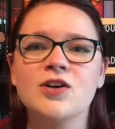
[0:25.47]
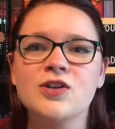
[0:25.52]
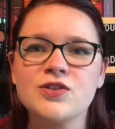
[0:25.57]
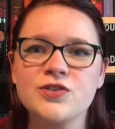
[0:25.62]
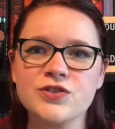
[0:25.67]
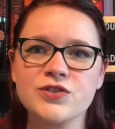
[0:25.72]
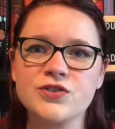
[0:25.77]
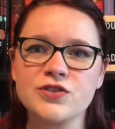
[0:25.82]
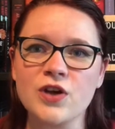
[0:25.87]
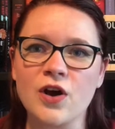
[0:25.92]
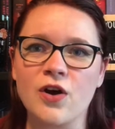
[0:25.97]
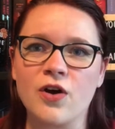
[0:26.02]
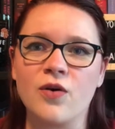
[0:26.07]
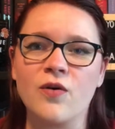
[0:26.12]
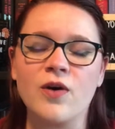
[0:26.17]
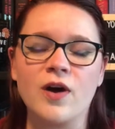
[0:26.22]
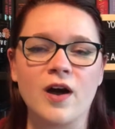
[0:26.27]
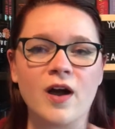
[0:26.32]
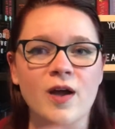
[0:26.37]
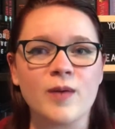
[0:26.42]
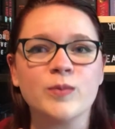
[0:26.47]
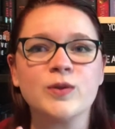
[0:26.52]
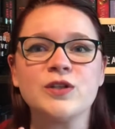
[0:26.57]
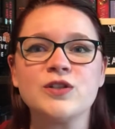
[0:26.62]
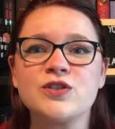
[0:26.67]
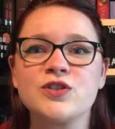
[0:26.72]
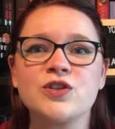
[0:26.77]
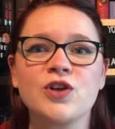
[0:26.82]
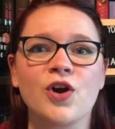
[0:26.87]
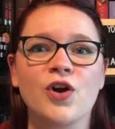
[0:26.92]
So I'm gonna
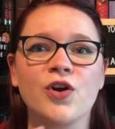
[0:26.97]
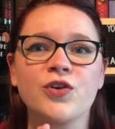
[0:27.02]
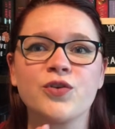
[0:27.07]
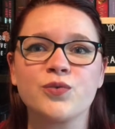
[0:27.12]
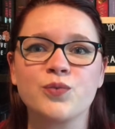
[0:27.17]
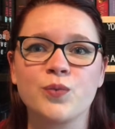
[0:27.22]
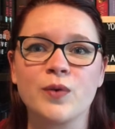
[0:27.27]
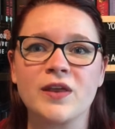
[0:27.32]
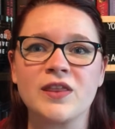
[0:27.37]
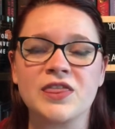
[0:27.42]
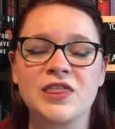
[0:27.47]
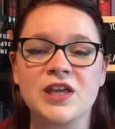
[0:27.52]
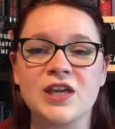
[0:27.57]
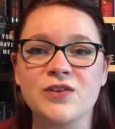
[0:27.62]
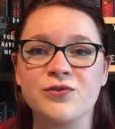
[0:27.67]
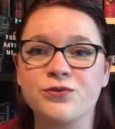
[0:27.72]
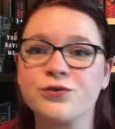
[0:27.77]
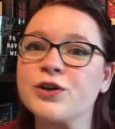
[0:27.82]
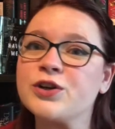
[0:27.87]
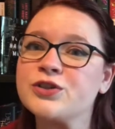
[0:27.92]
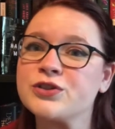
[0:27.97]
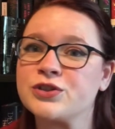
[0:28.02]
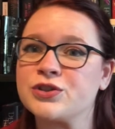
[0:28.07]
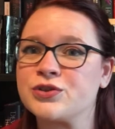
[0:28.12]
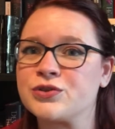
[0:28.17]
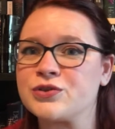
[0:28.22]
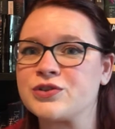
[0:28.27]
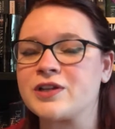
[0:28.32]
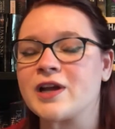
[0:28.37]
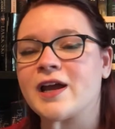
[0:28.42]
start with the first
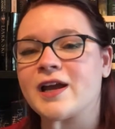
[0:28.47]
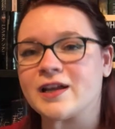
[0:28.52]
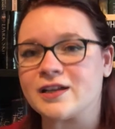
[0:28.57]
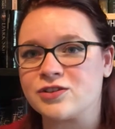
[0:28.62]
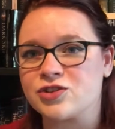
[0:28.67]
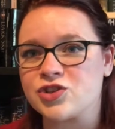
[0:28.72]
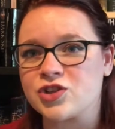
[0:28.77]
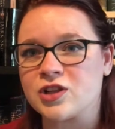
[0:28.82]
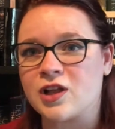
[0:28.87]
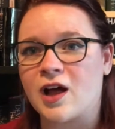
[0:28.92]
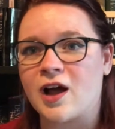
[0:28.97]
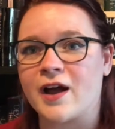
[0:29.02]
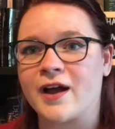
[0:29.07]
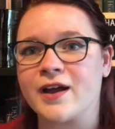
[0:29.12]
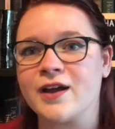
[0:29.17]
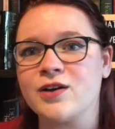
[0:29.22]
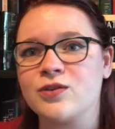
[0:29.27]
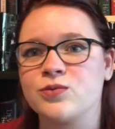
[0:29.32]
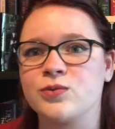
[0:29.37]
Tuesday in July,